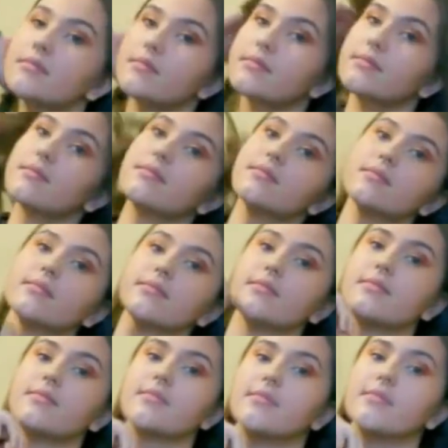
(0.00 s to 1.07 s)

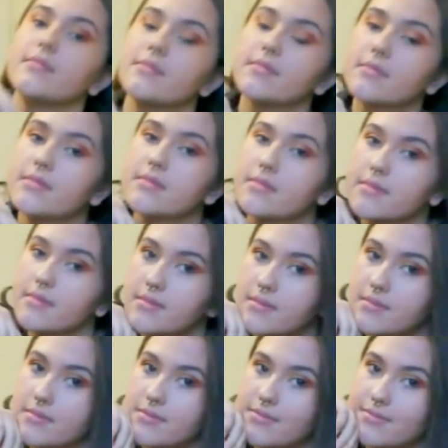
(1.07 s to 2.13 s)

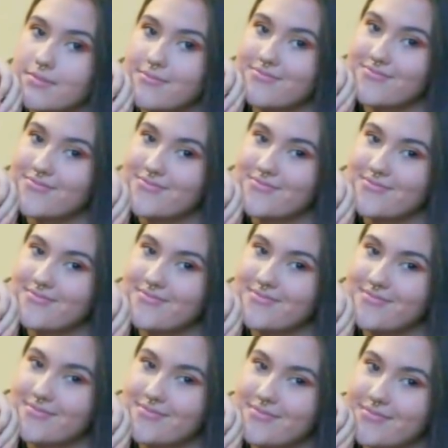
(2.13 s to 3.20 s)

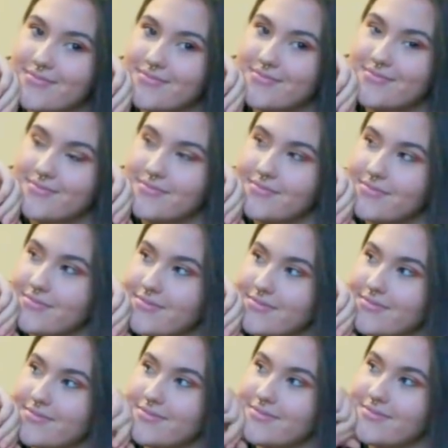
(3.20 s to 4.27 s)

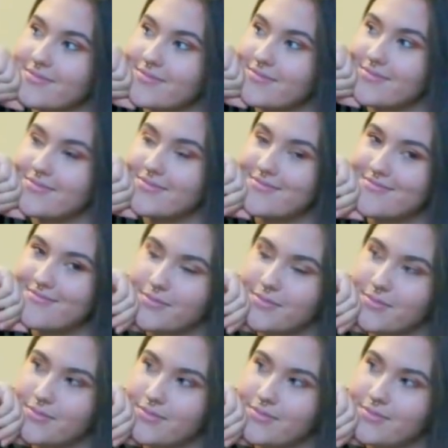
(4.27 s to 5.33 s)

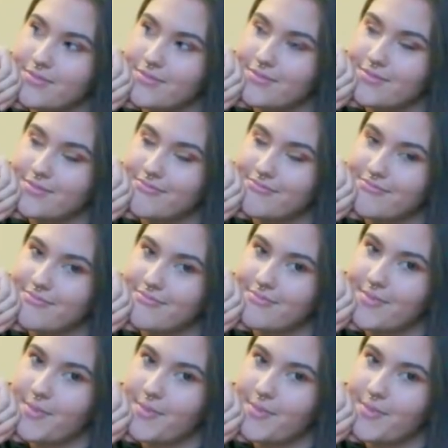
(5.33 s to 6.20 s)
This person isn't speaking.